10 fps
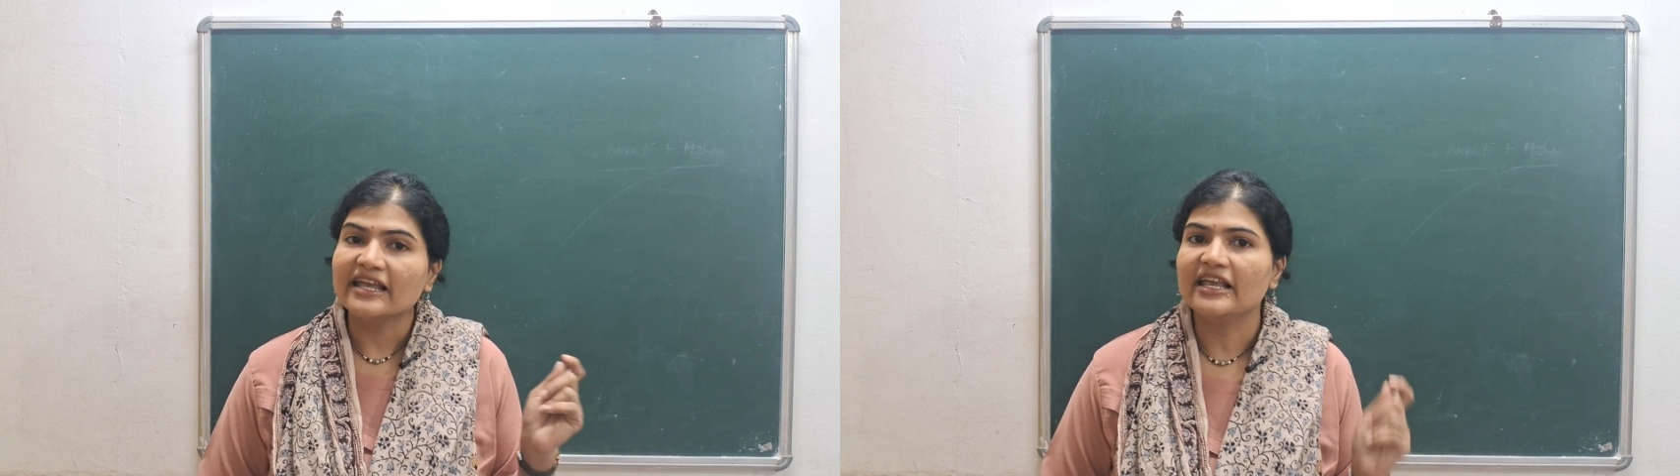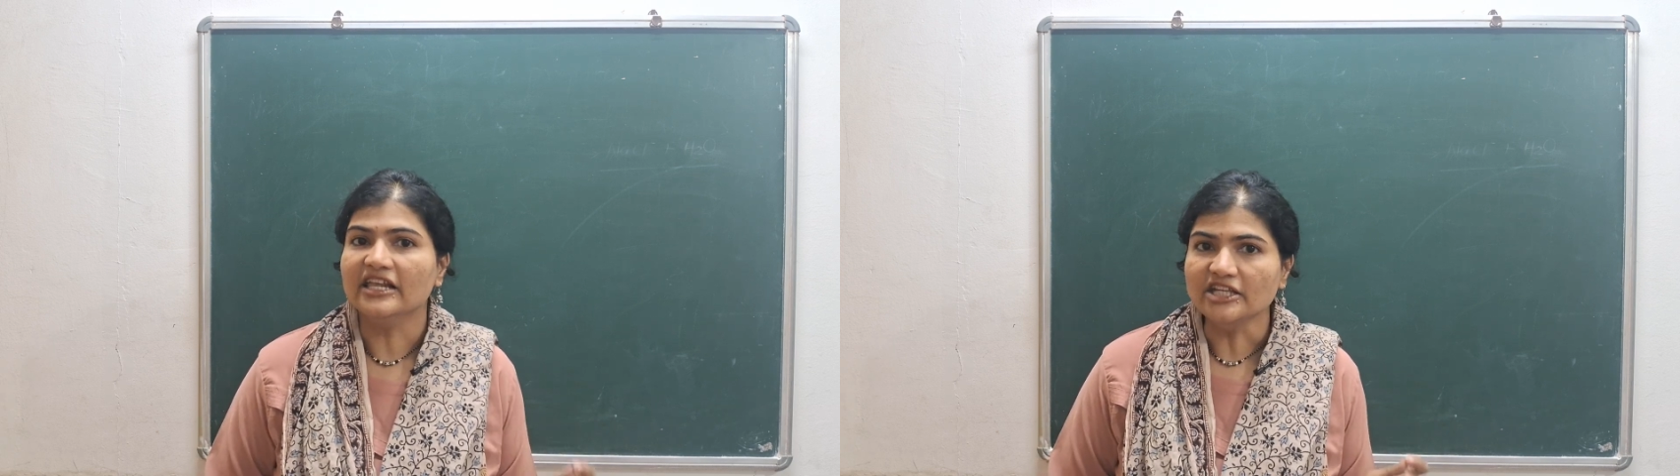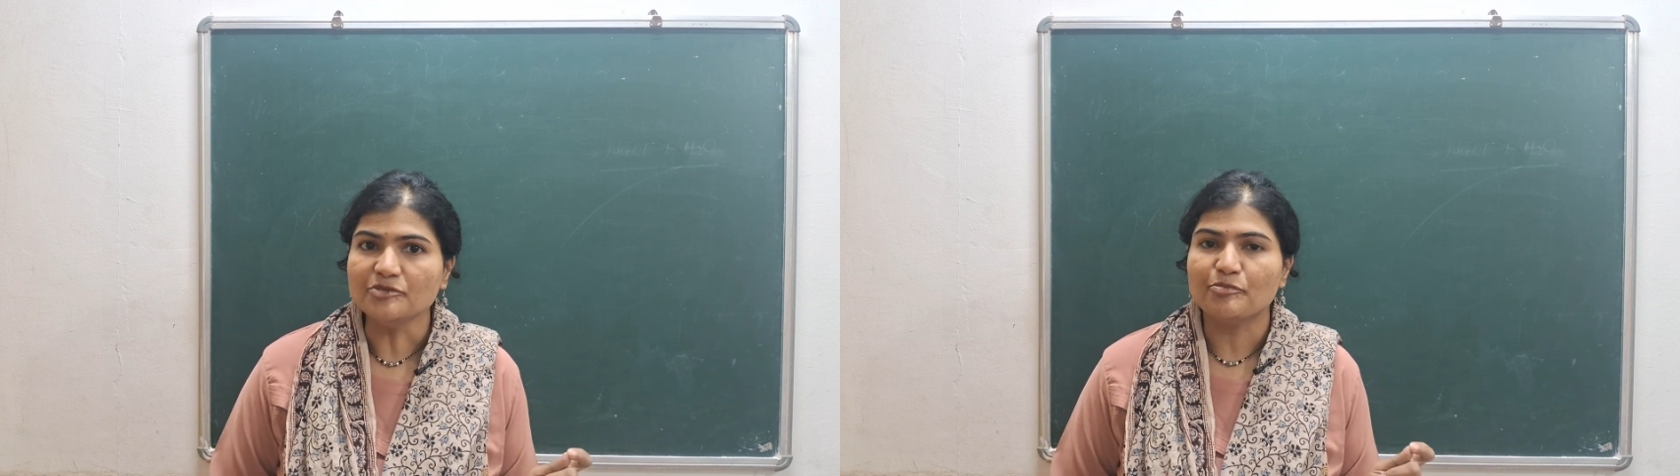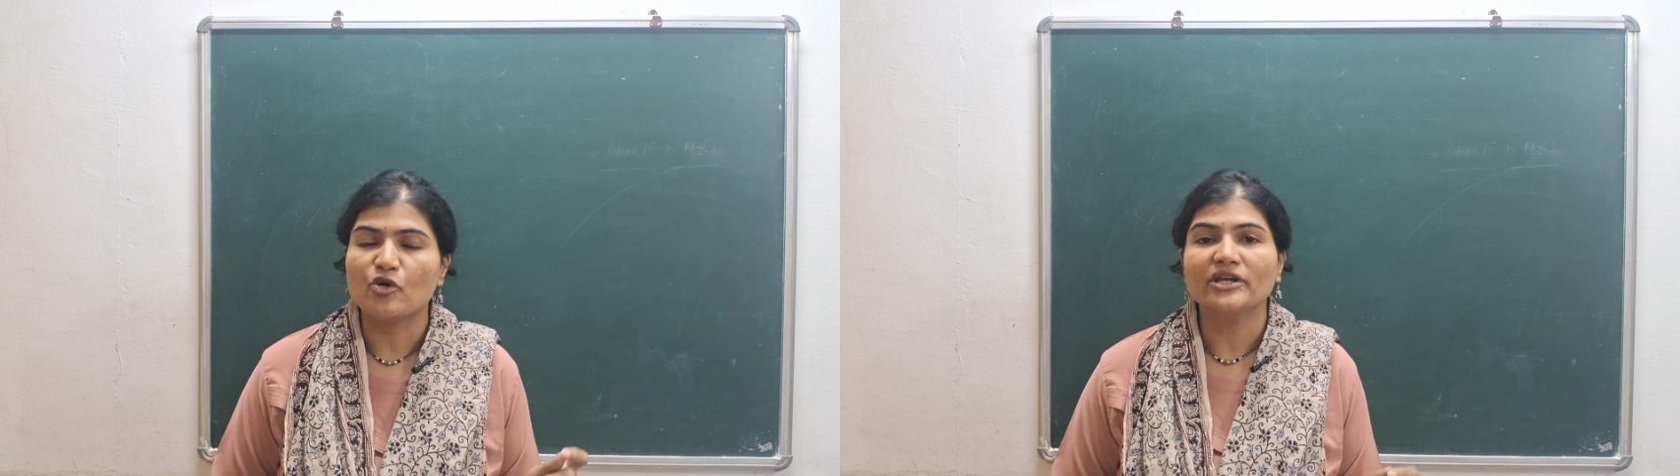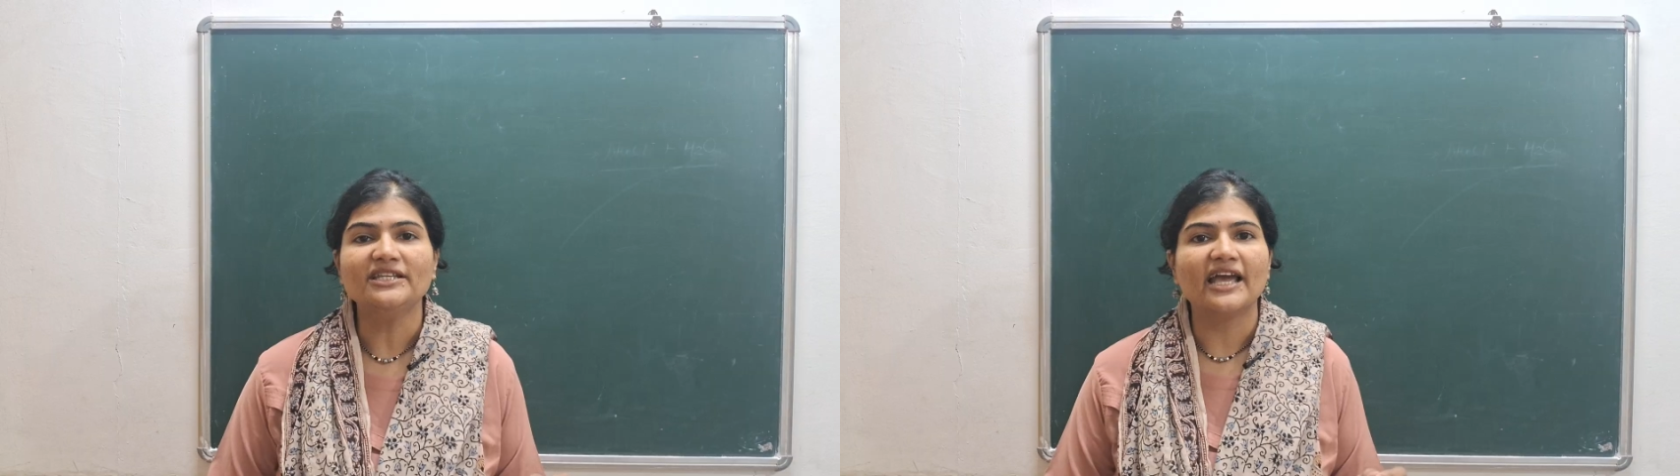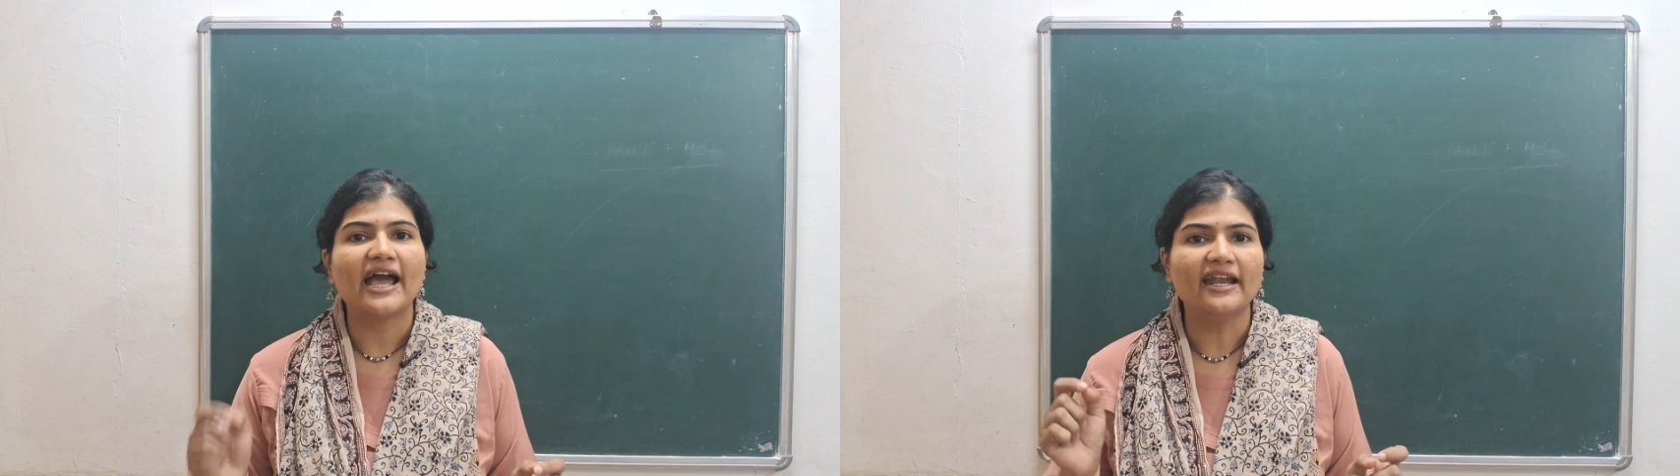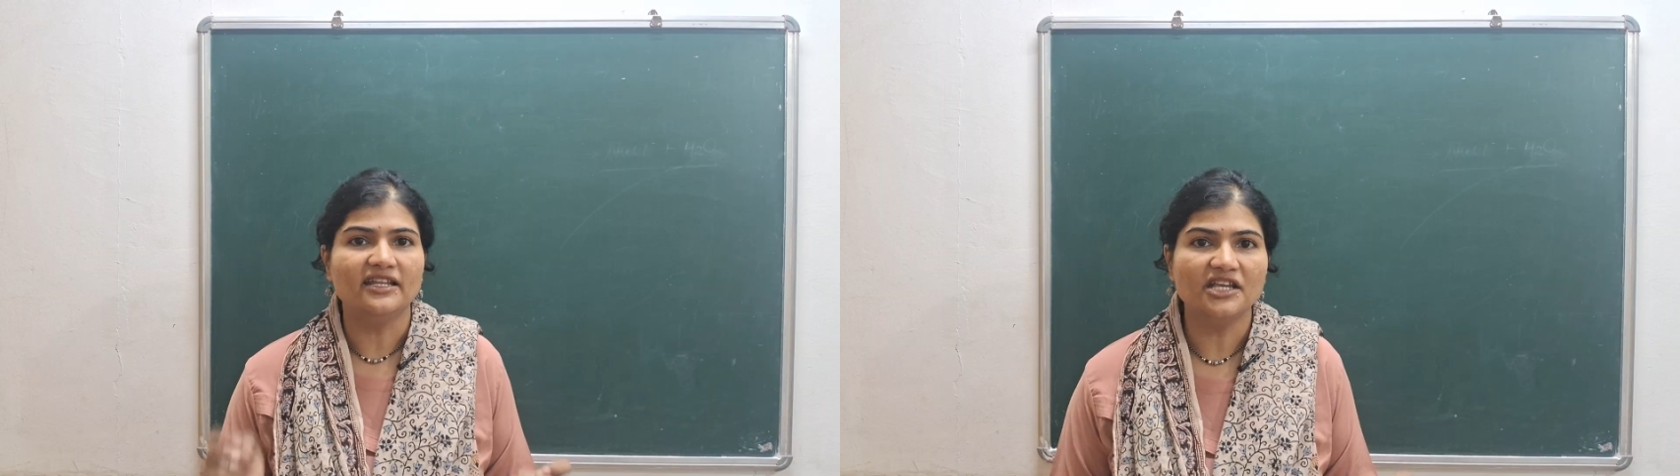end point and